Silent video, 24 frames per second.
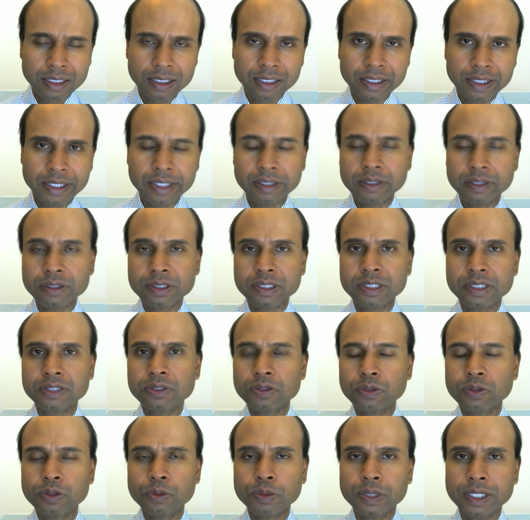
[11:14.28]
Uh, guilt
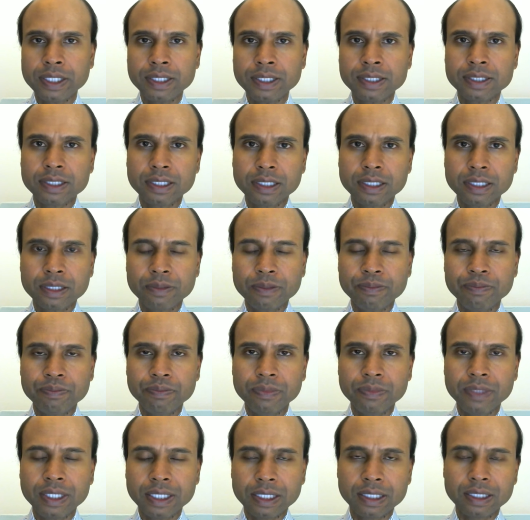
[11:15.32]
is always, um,
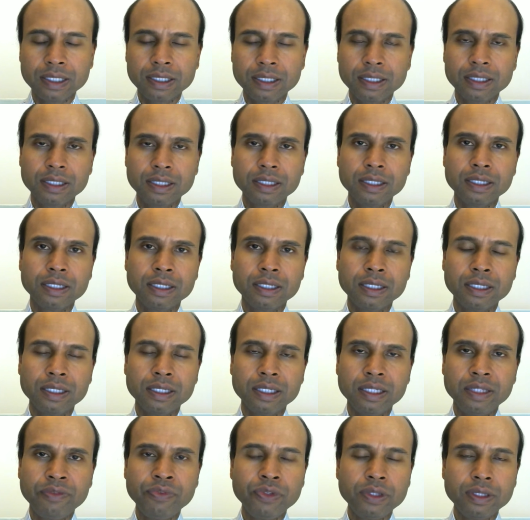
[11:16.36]
yeah,
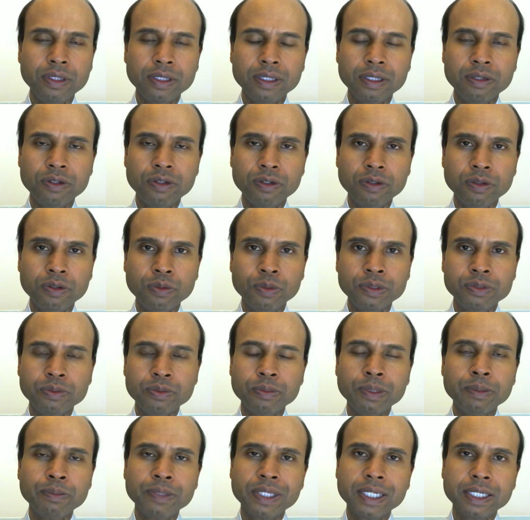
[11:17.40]
uh, if you always
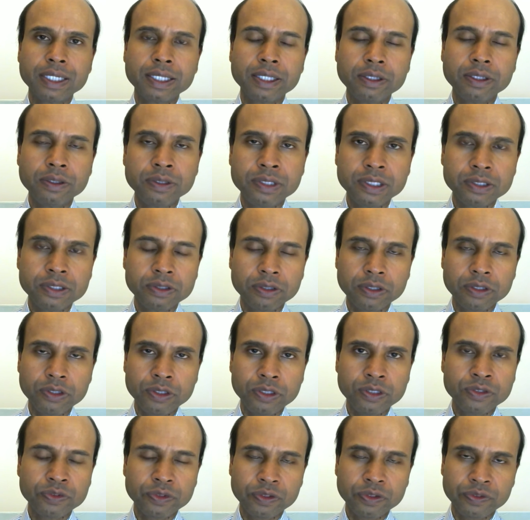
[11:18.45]
remember that guilt is not
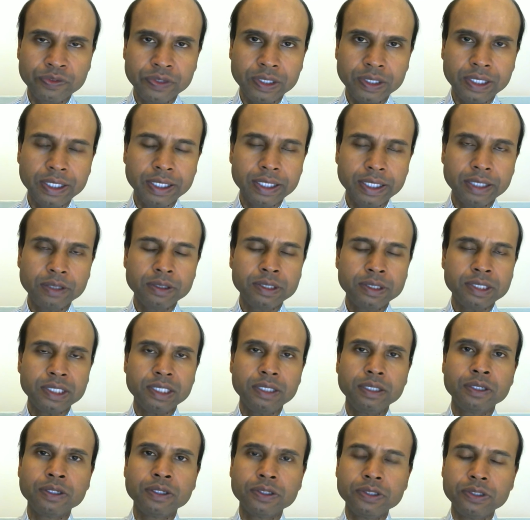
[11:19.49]
useful, feeling
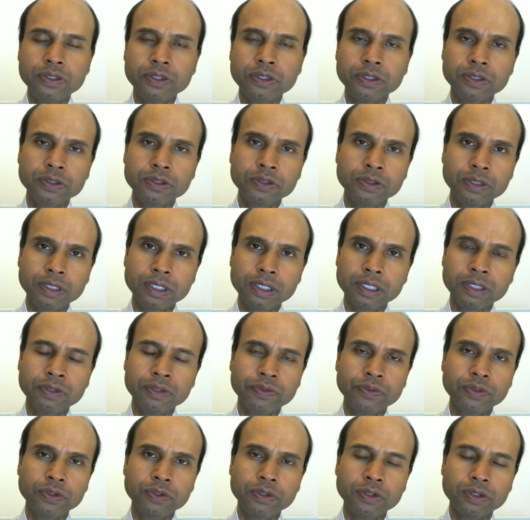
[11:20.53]
guilty because you're not good
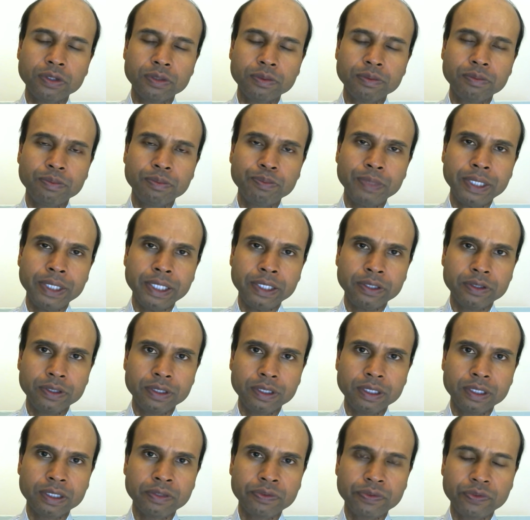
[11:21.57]
enough or not being good
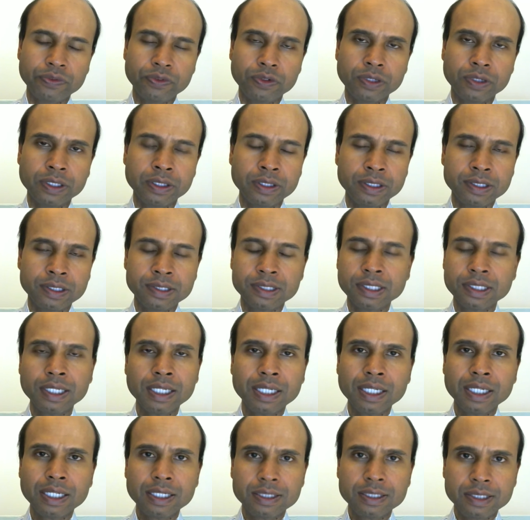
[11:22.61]
enough for others,
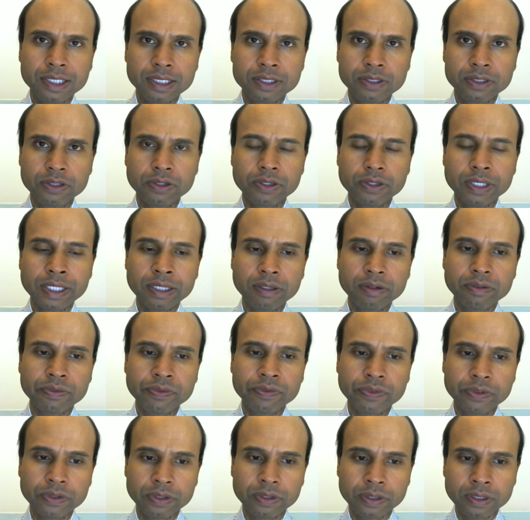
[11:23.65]
it's just not a
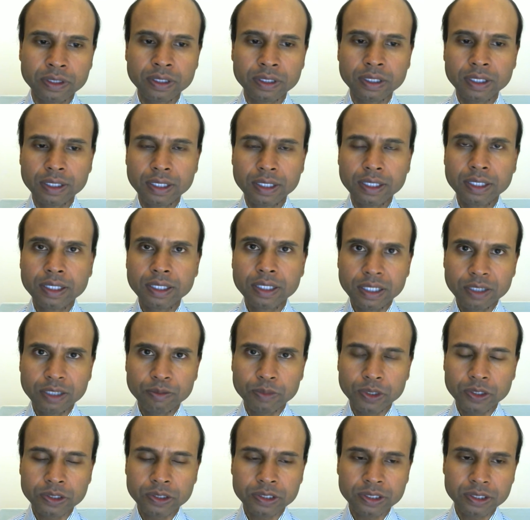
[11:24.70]
helpful
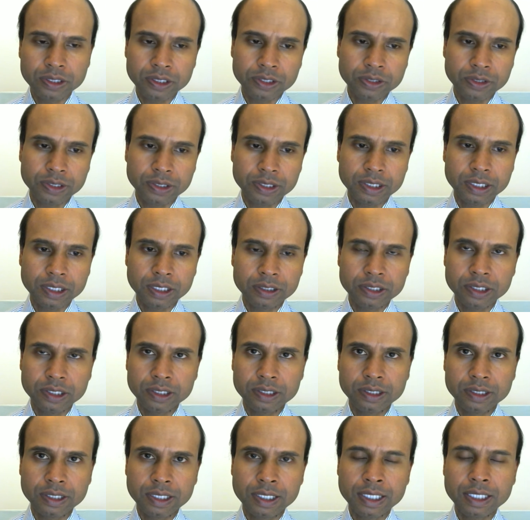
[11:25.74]
emotion to indulge
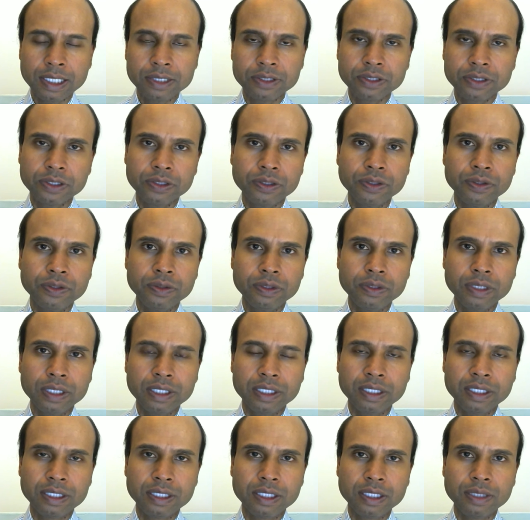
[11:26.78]
in. It has no
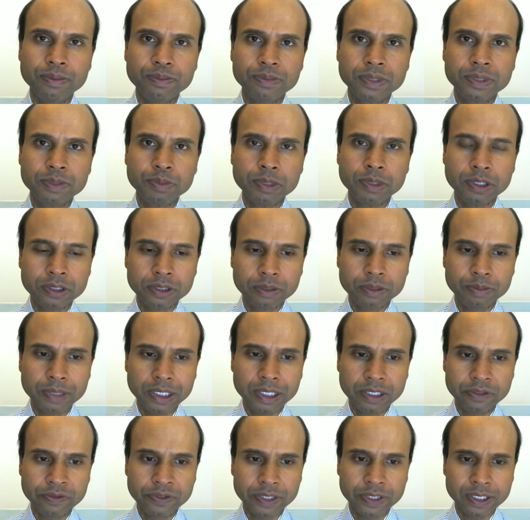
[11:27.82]
uh, spiritual
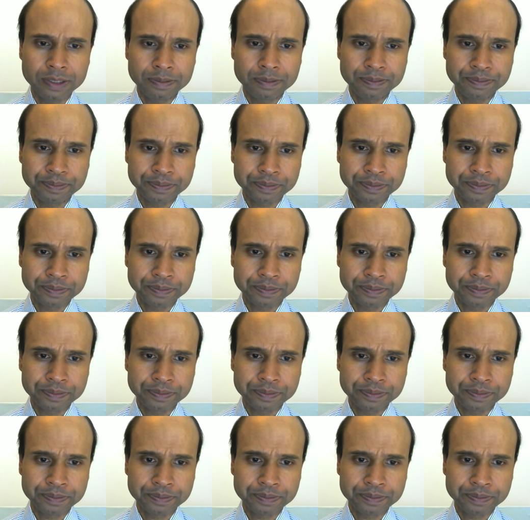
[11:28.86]
benefit.